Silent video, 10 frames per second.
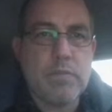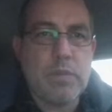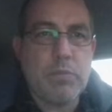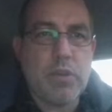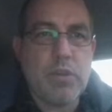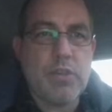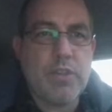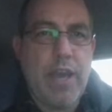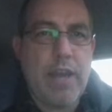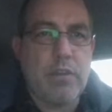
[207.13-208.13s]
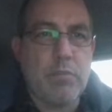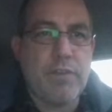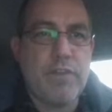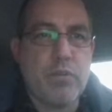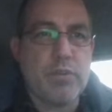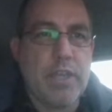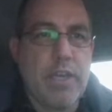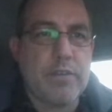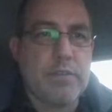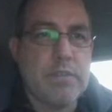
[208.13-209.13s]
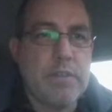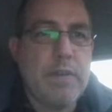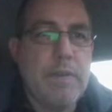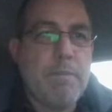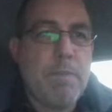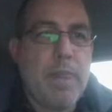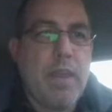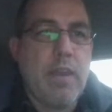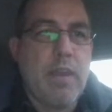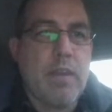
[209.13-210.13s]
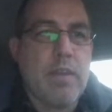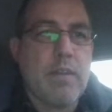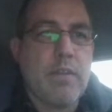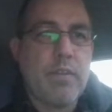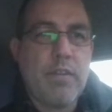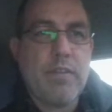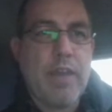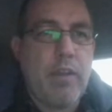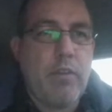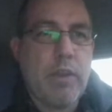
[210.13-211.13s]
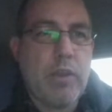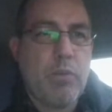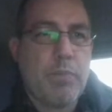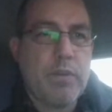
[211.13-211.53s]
going to just add a little bit of fuel to idle, and that'll help